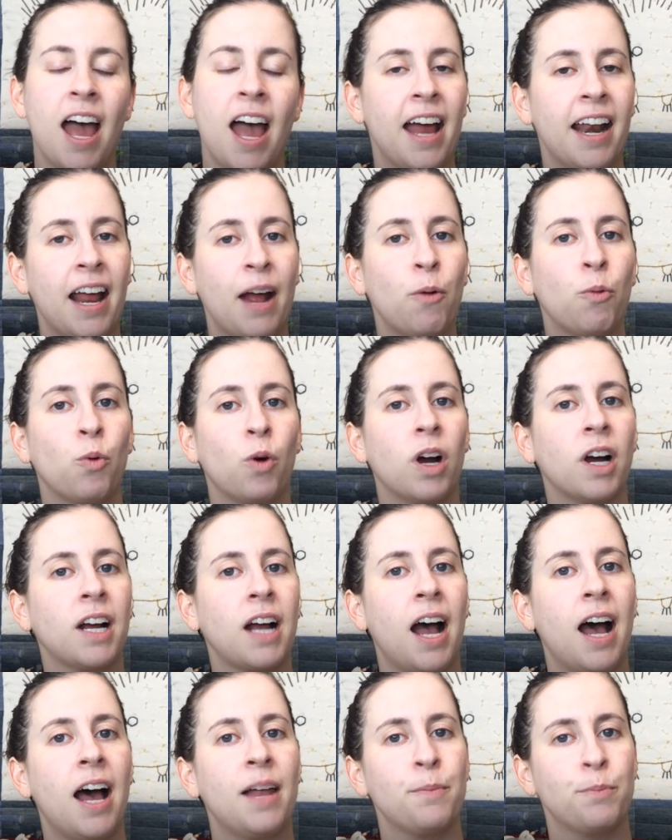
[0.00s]
And I
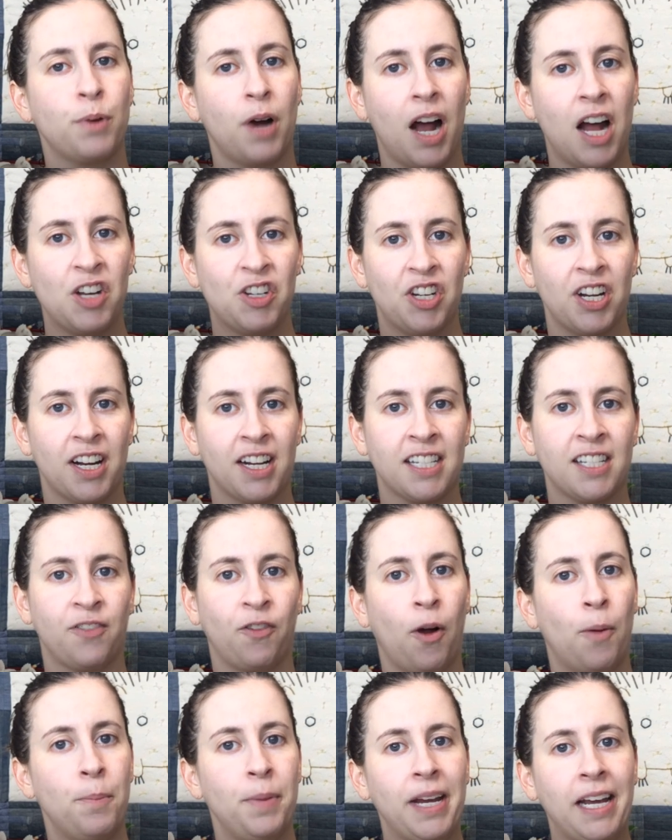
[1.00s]
work on projects
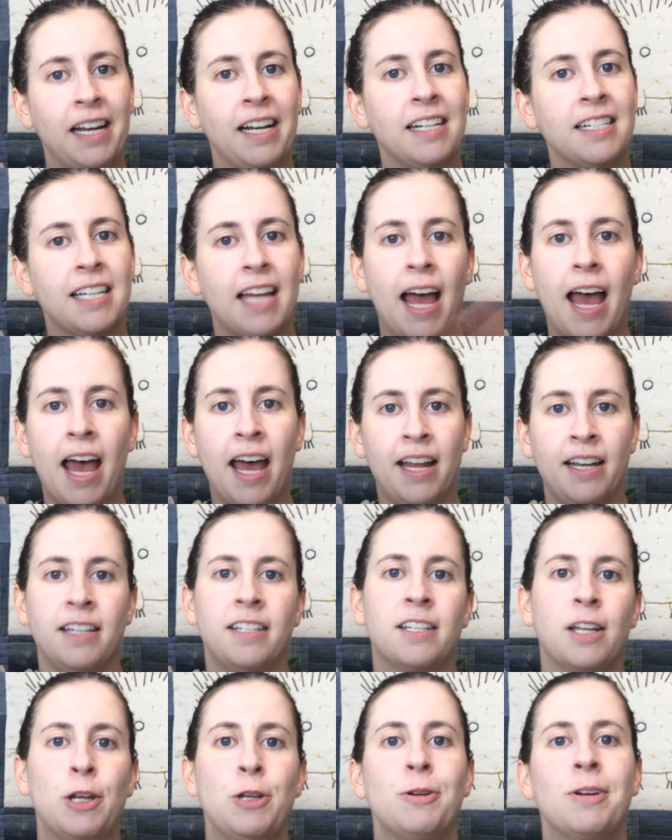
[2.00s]
from beginning to end
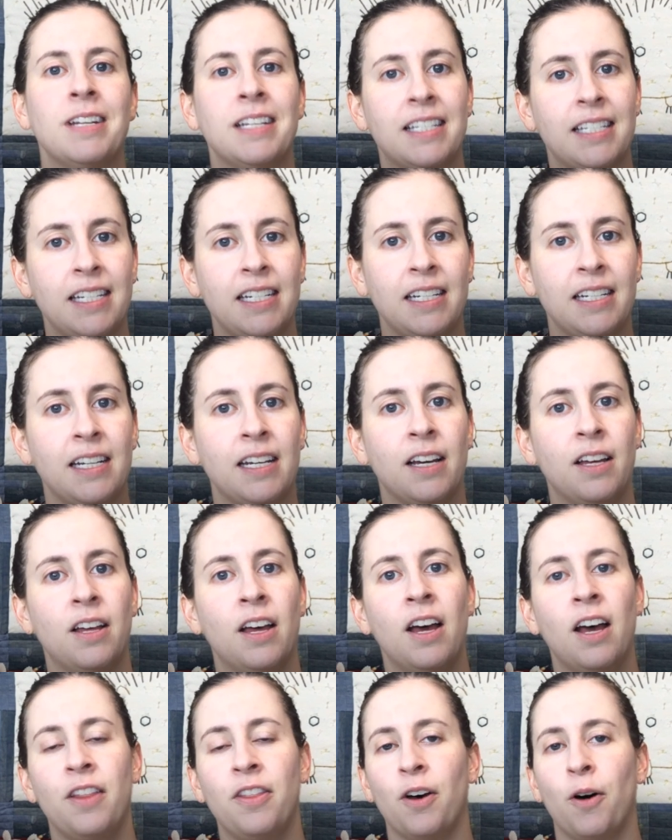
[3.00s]
so you can see
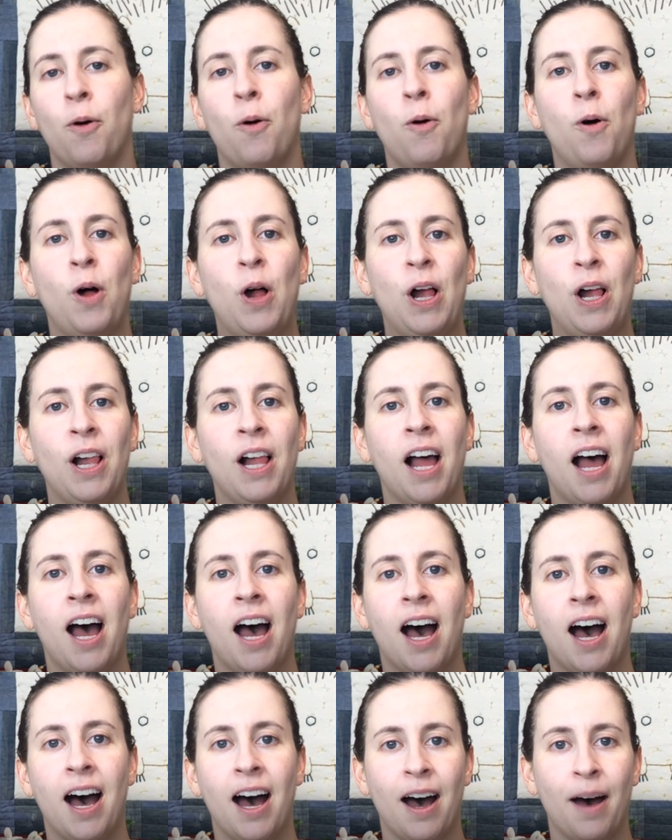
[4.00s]
the whole
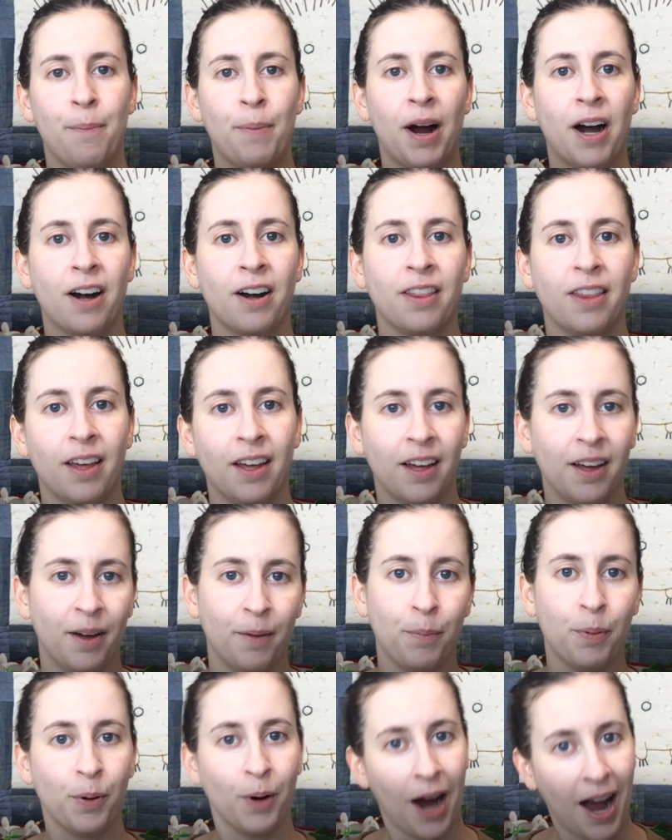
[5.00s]
uh, part of the
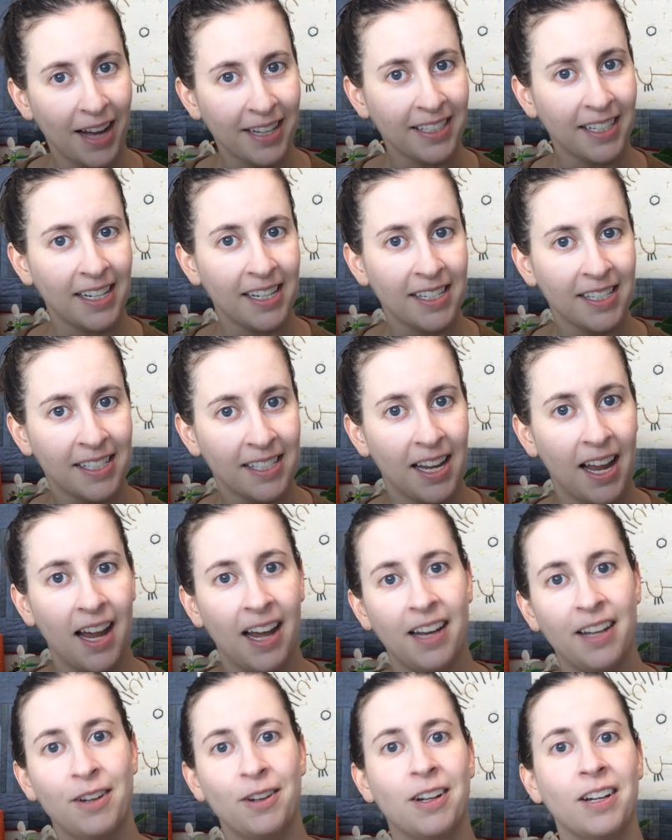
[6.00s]
process
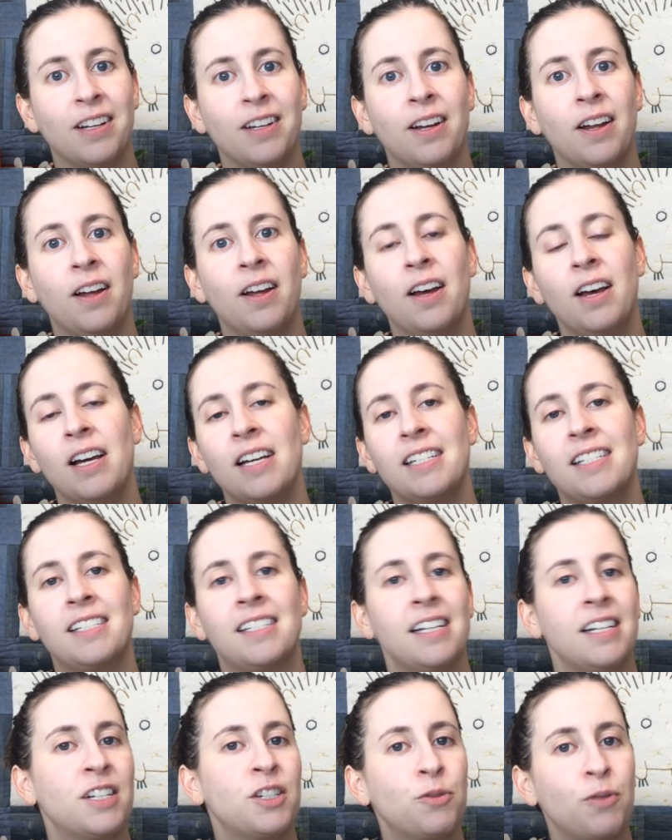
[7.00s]
and you can
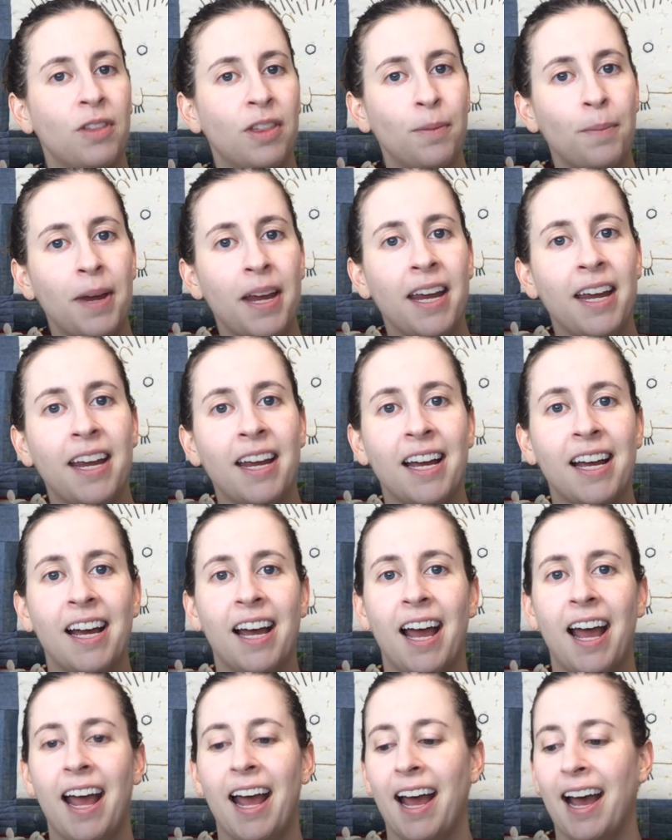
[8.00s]
stitch with me
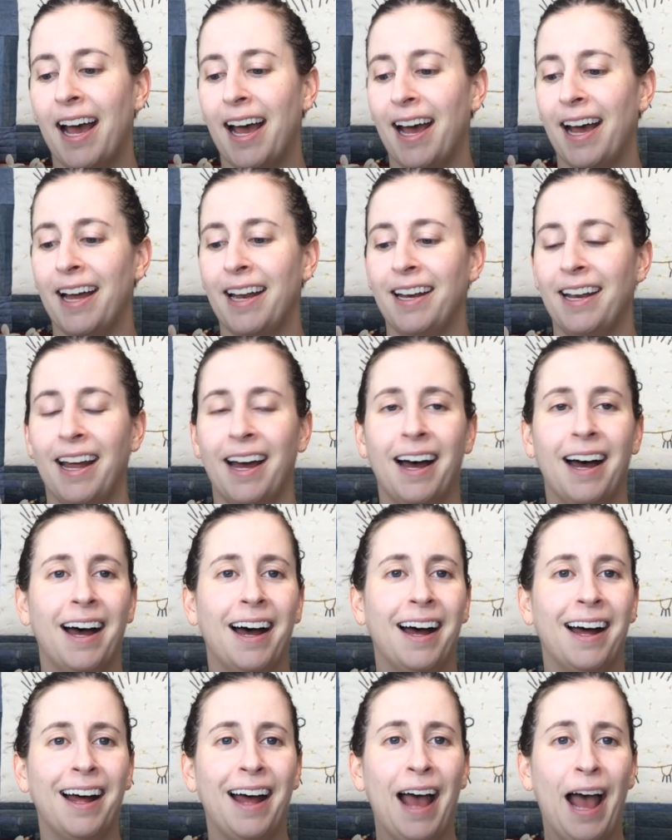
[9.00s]
and
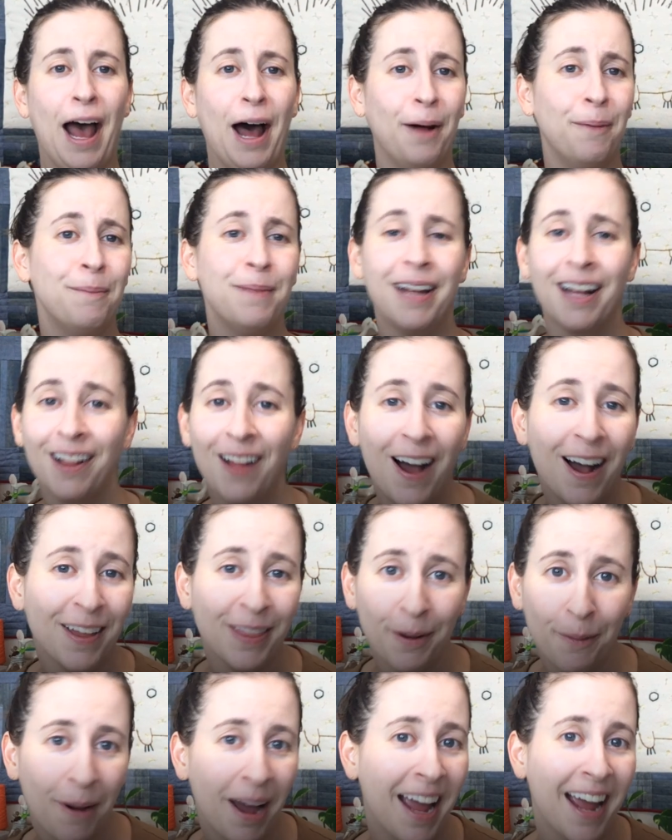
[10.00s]
uh, help me along
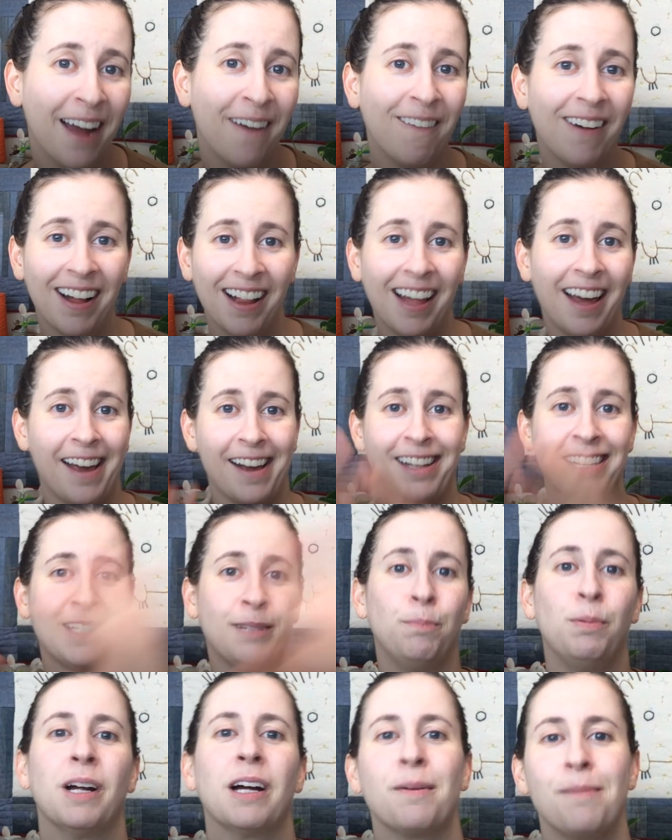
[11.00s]
the way while I
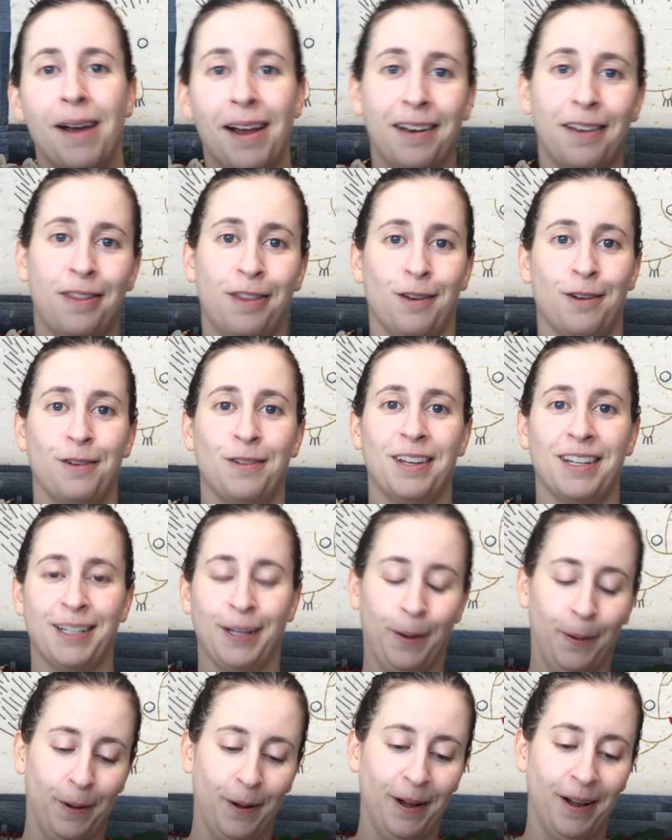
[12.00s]
experiment through this
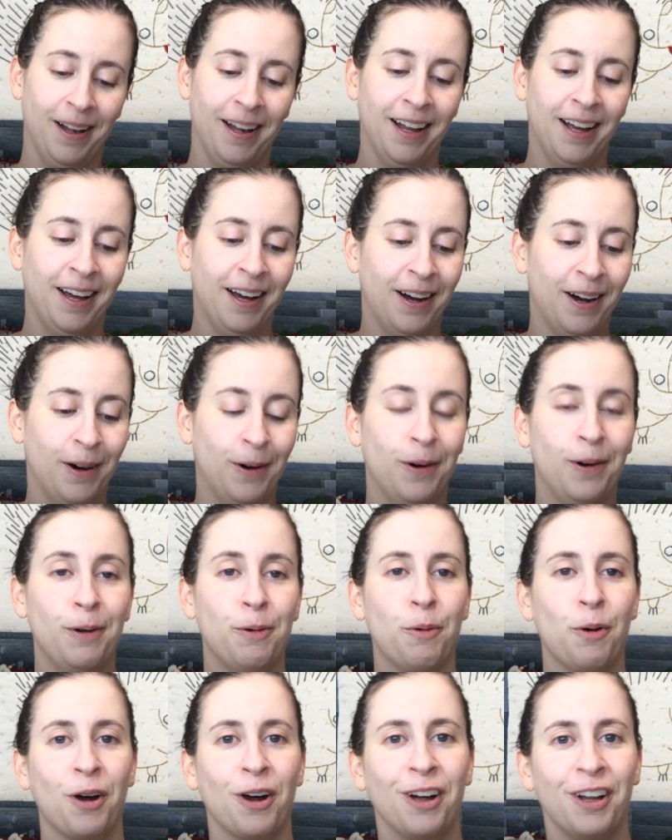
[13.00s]
whole
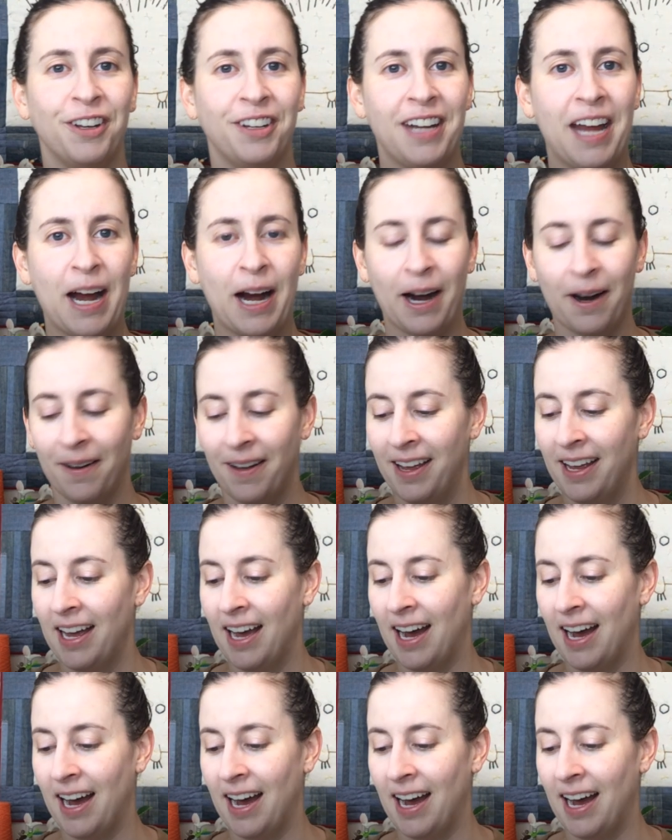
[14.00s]
whole world here.